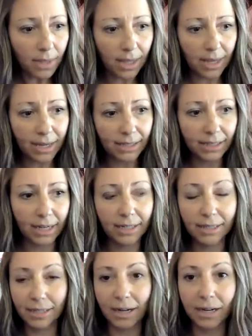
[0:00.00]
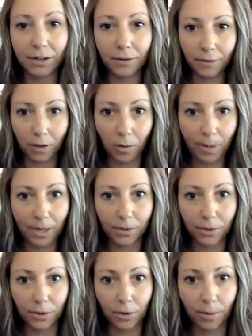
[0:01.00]
it gets kind of stuck in your fallopian
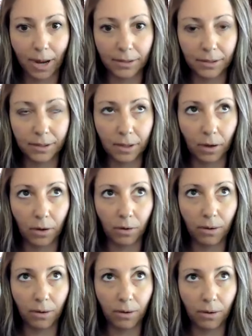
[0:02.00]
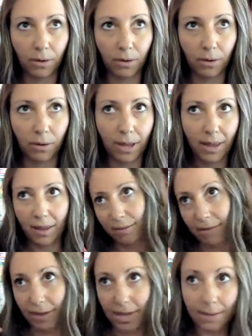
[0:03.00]
tube. And so
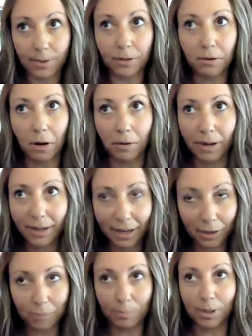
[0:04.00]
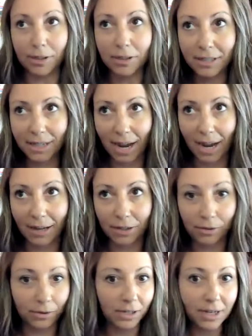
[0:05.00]
if it keeps growing, it could burst and
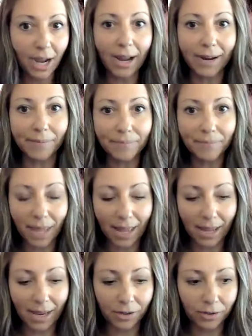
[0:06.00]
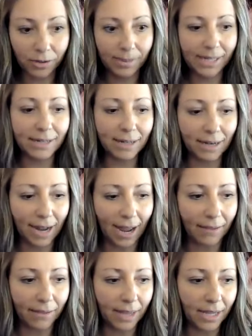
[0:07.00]
you could die and you could bleed to
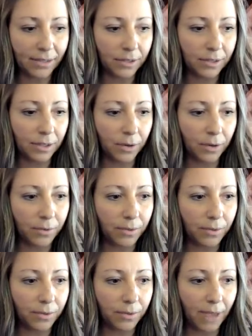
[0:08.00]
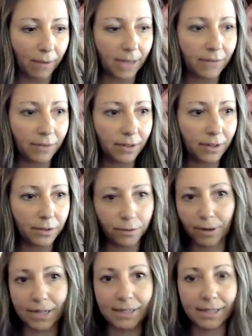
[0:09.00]
death. And so that was kind of a
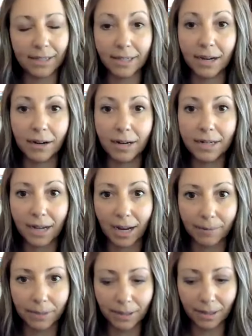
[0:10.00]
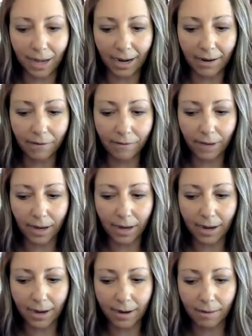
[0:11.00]
crazy, scary time in life.
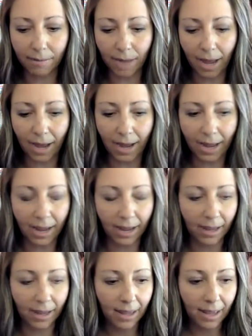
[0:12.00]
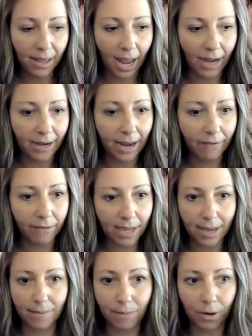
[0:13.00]
I had to have
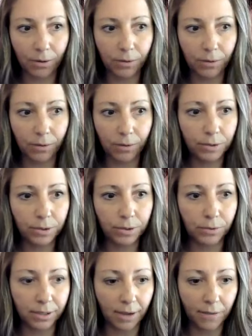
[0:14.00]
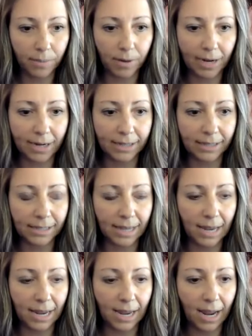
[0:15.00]
chemo to dissolve the
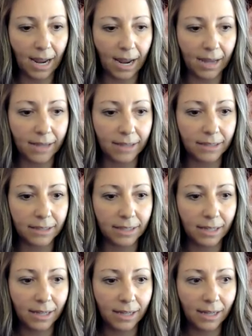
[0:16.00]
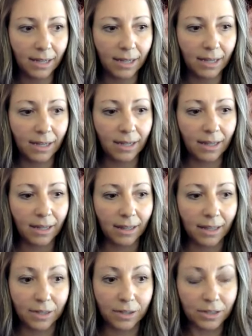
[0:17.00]
pregnancy. And
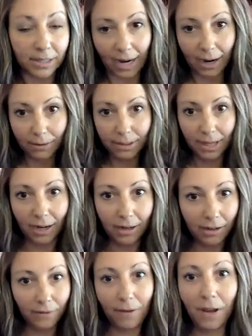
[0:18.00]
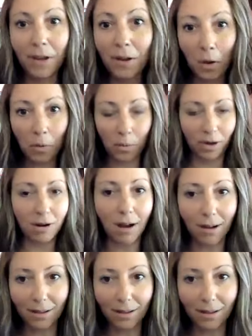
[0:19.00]
let's just say I was kind of a
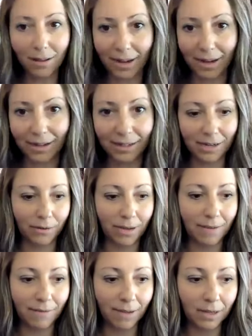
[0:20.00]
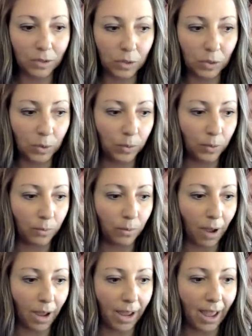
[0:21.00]
workaholic, even too,
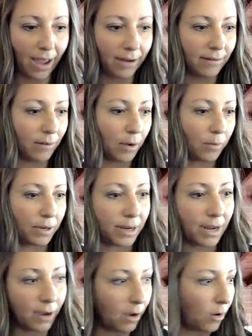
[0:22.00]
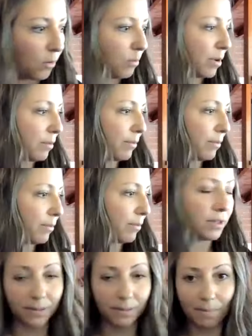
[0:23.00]
I had Owen at home, but
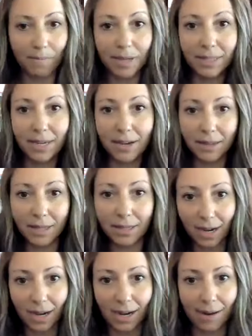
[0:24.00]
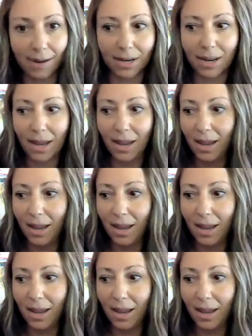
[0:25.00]
we were just busy all the time. And